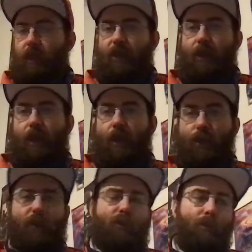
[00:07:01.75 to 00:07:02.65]
like how they
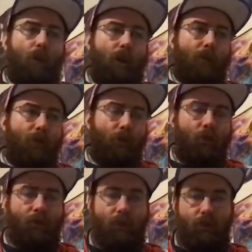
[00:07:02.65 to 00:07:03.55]
have the Pokemon
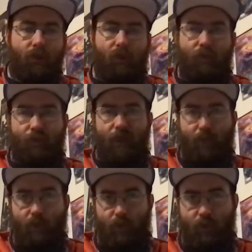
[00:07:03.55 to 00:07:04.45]
equivalents of
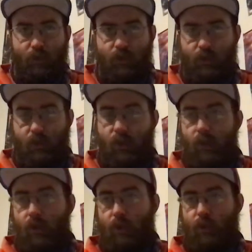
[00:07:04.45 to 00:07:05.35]
landmarks,
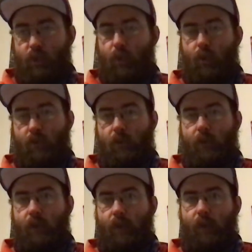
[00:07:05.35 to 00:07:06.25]
or as I pointed out
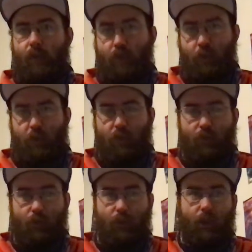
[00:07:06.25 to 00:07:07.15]
in my 6-month review
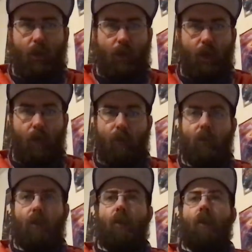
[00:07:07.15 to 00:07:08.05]
of the game,
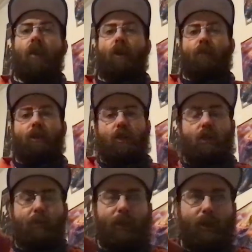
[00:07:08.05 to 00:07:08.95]
of things like the
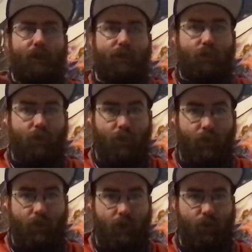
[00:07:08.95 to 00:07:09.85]
Piccadilly
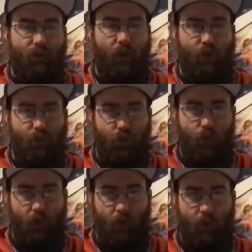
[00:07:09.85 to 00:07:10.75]
Circus and Trafalgar
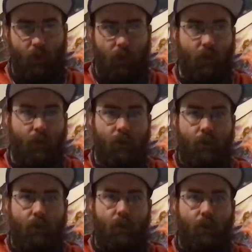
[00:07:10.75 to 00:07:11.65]
Square,
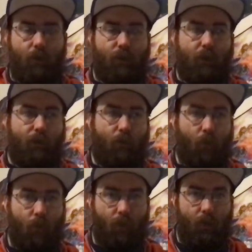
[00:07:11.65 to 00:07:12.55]
here we've seen
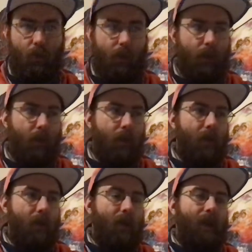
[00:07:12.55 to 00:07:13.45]
before.
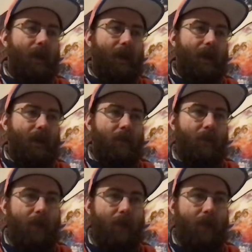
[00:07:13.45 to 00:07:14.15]
And